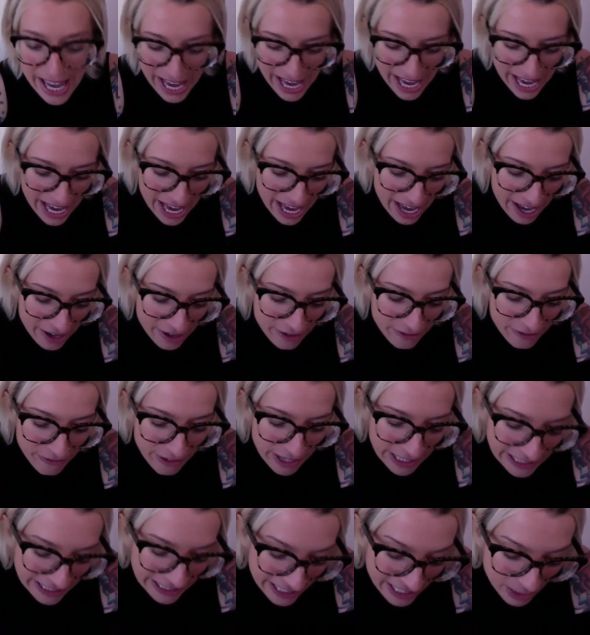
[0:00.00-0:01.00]
And
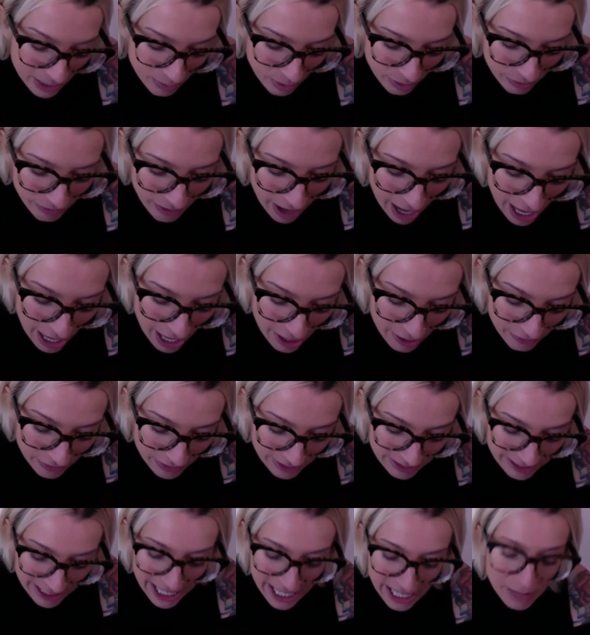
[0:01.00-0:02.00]
finally, number
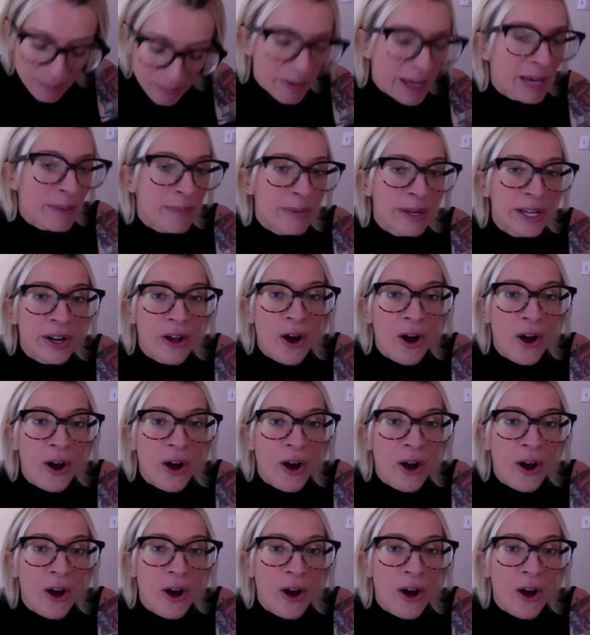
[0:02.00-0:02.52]
5, take payment